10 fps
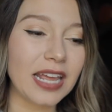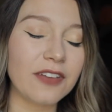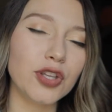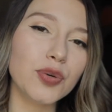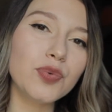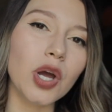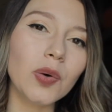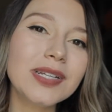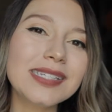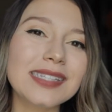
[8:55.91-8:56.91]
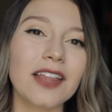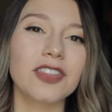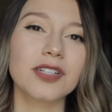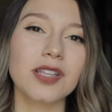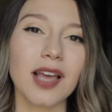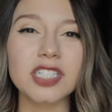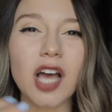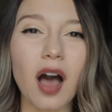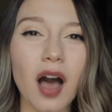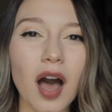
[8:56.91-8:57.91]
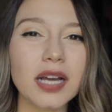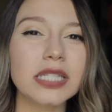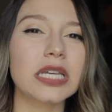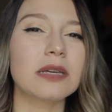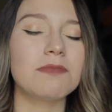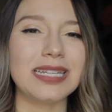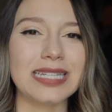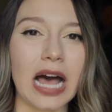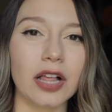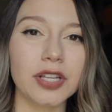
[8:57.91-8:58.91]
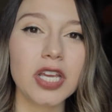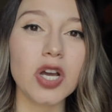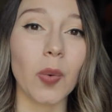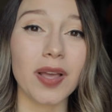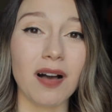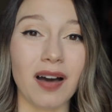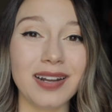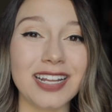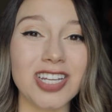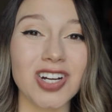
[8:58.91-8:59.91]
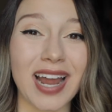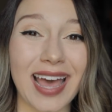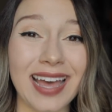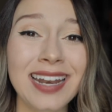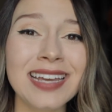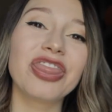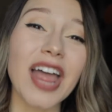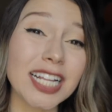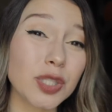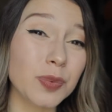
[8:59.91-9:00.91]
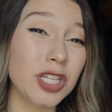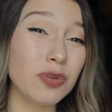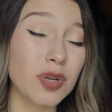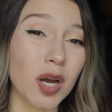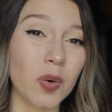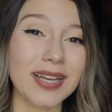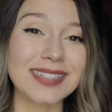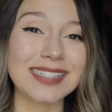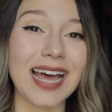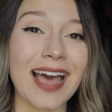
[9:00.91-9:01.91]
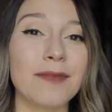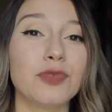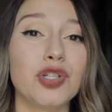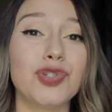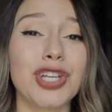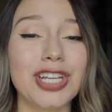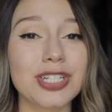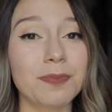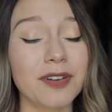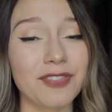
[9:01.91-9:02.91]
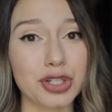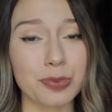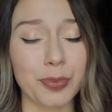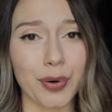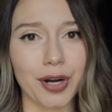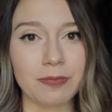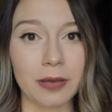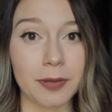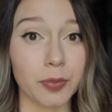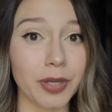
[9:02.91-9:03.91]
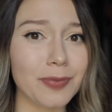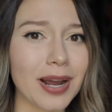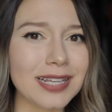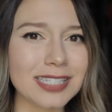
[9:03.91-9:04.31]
if you notice that there's a toxic mentality going on in your head, that's when you know it's time to change up your vision board, maybe rewrite